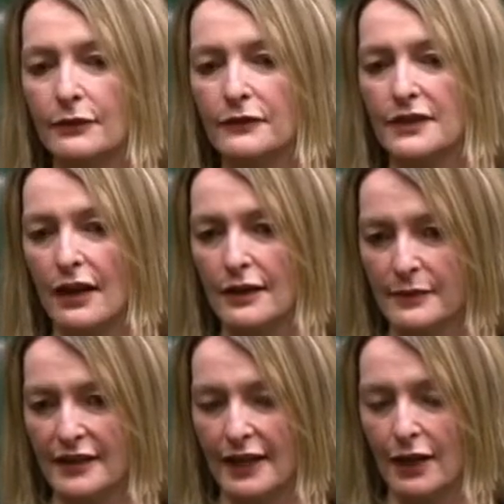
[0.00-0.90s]
of
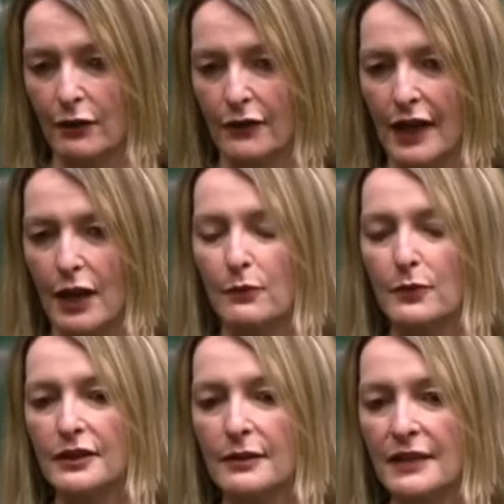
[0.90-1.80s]
timescale on that, and
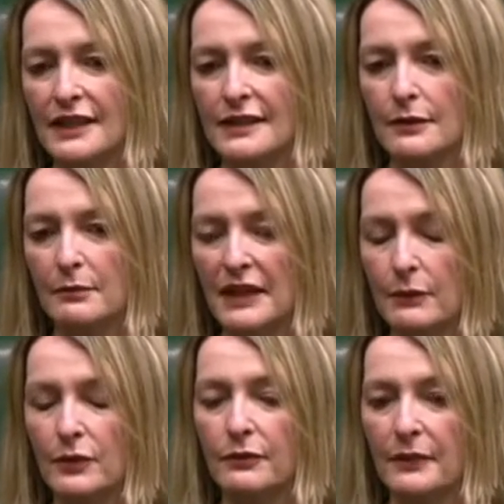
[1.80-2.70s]
would the Minister
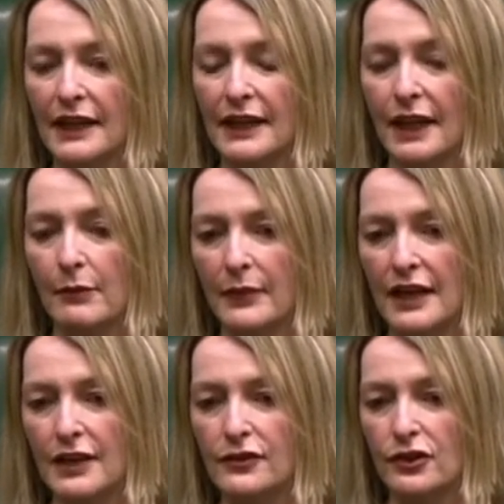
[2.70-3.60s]
meet with me and
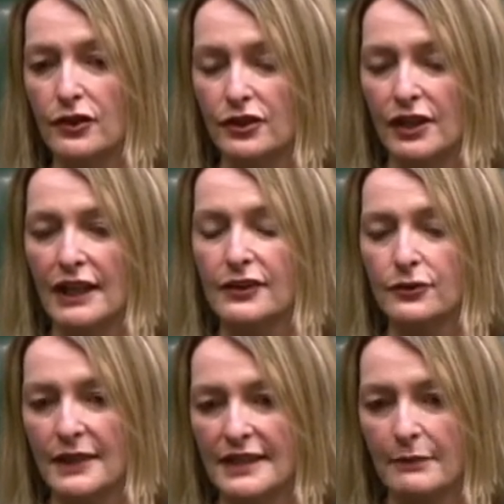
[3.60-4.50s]
campaigners urgently
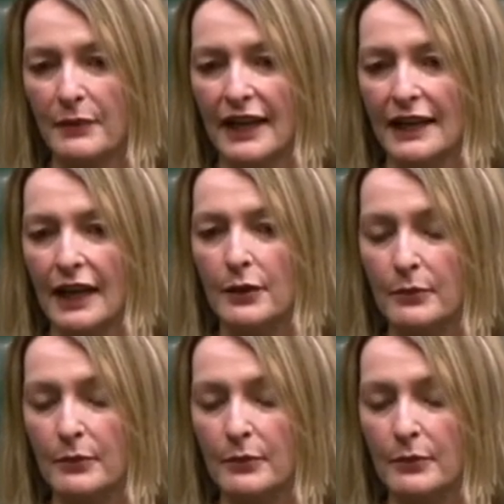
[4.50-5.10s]
to explain that in